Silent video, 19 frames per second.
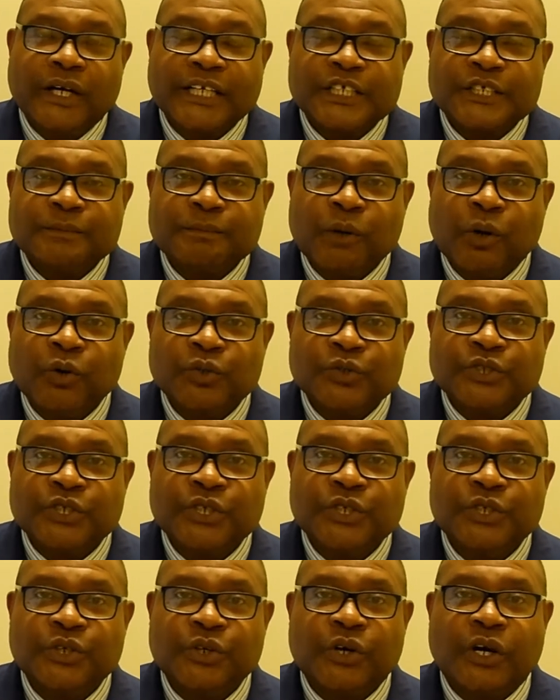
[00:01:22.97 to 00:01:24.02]
are
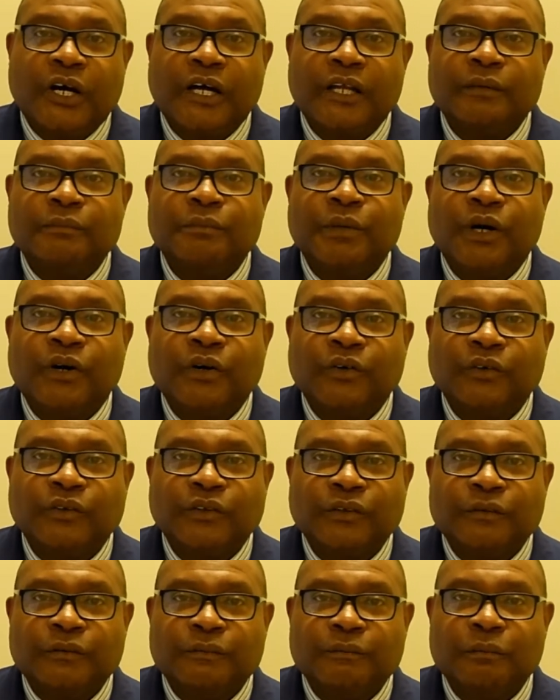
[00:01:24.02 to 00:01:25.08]
exposing your
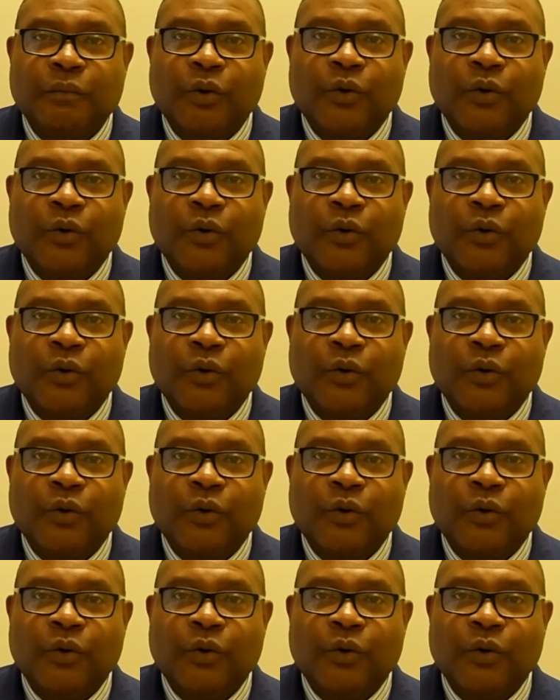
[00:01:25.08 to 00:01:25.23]
unborn